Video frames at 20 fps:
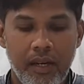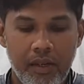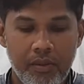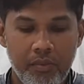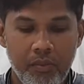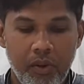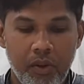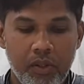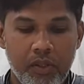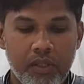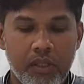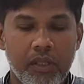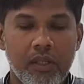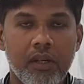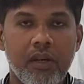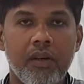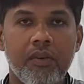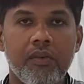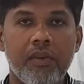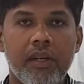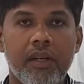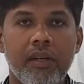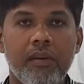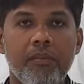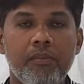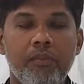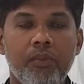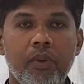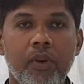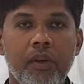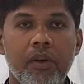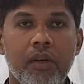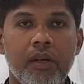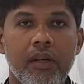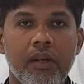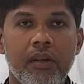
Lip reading: unboxing of an important,